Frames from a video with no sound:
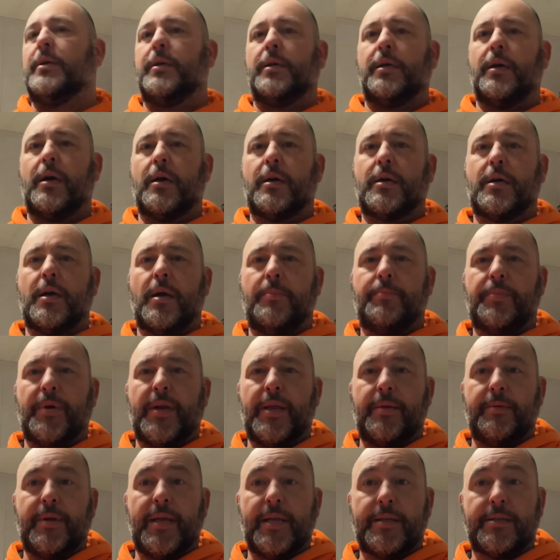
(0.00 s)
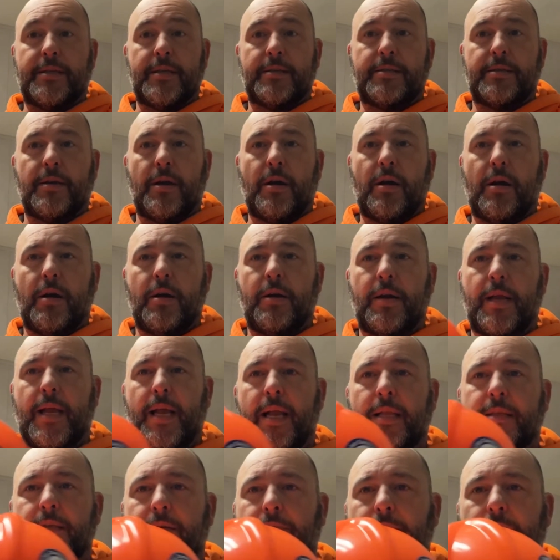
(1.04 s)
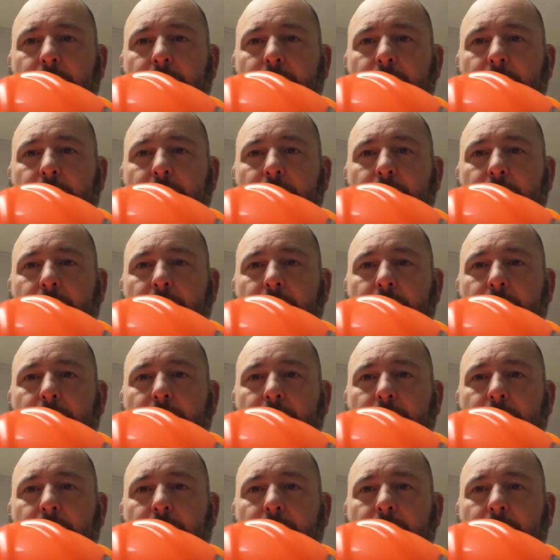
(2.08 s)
our company gets us our hard hats, and we